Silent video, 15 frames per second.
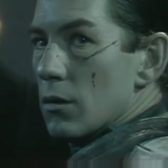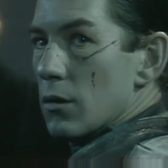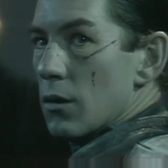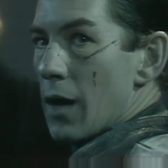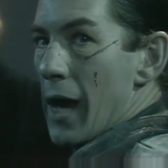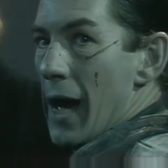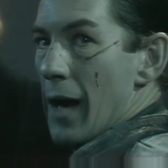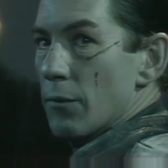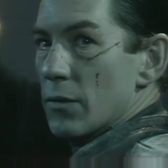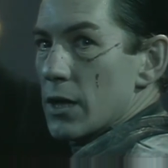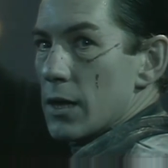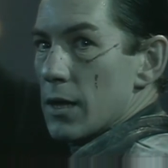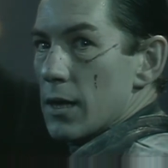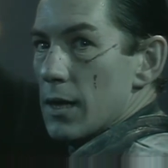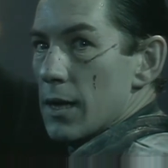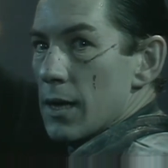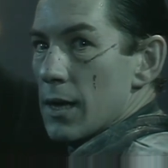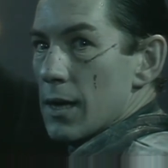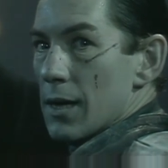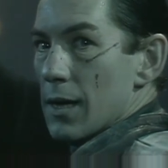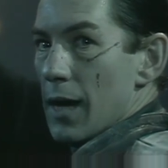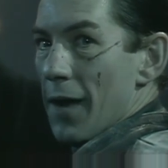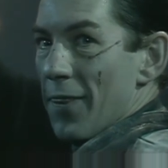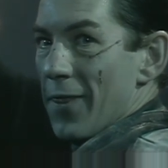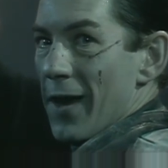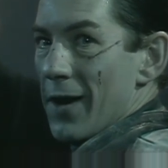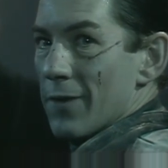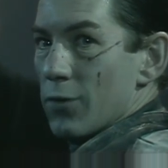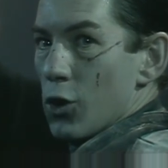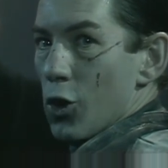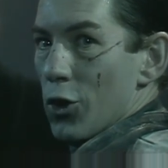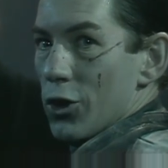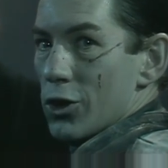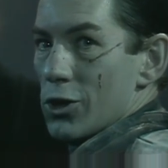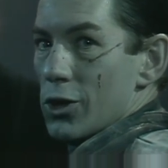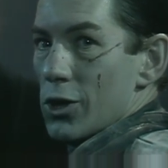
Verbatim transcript: Glamis and Thane of Cawdor,